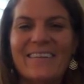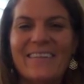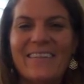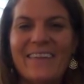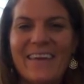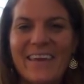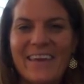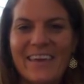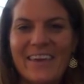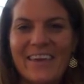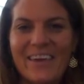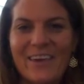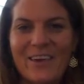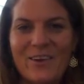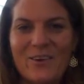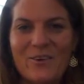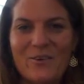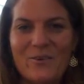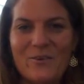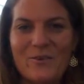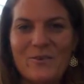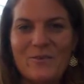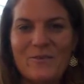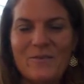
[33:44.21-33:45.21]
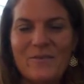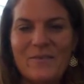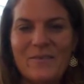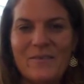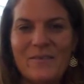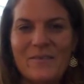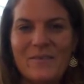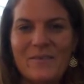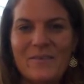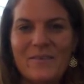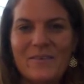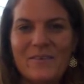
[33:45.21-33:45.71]
Thank you
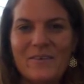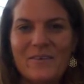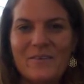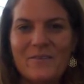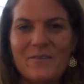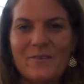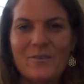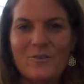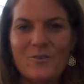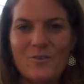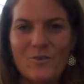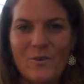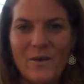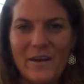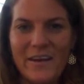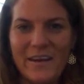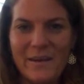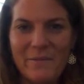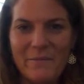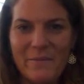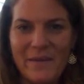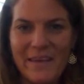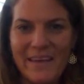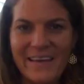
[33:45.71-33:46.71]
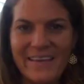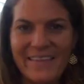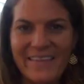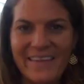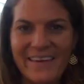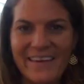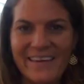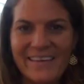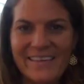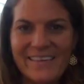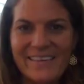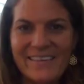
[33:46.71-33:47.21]
for joining me
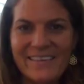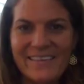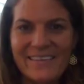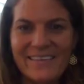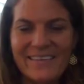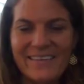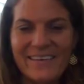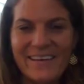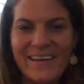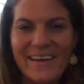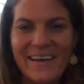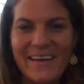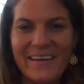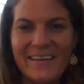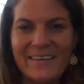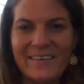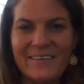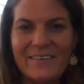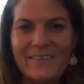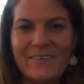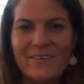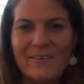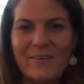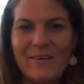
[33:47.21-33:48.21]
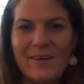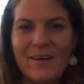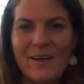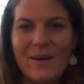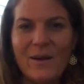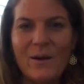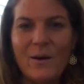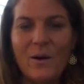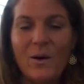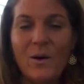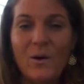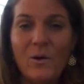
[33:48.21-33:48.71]
in this, and
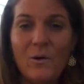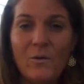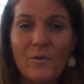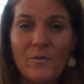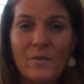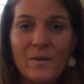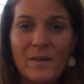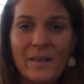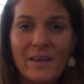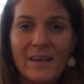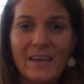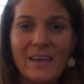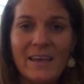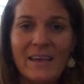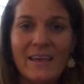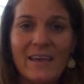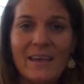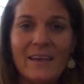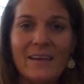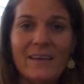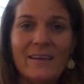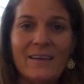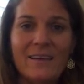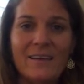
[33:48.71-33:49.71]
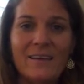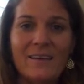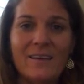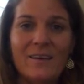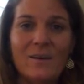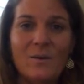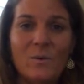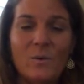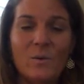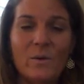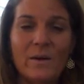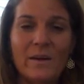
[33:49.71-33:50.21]
hopefully
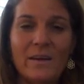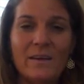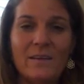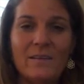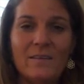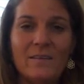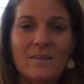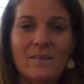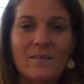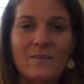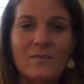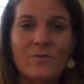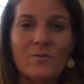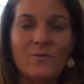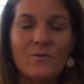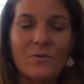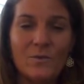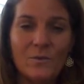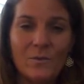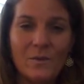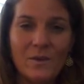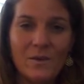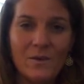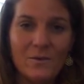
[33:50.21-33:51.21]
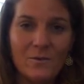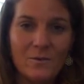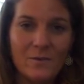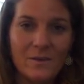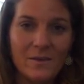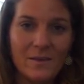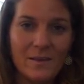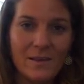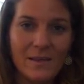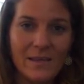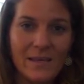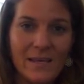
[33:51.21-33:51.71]
what drew you to
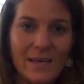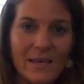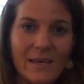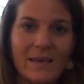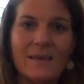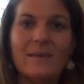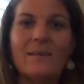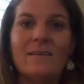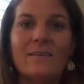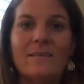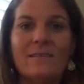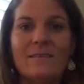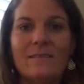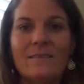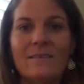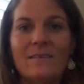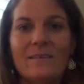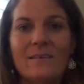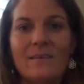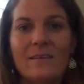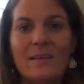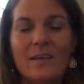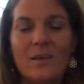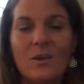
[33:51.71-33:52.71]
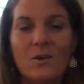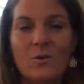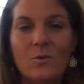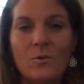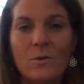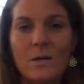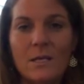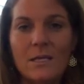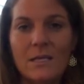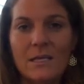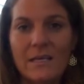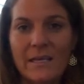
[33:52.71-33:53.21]
seek it, you
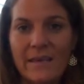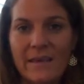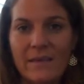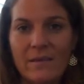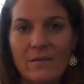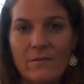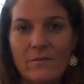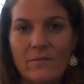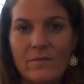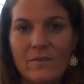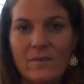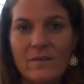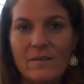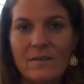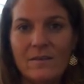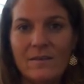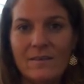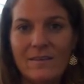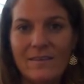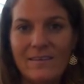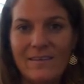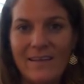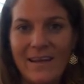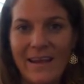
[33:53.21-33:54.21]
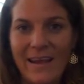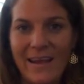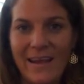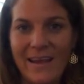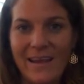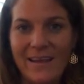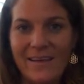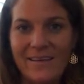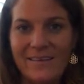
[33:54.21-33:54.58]
received today.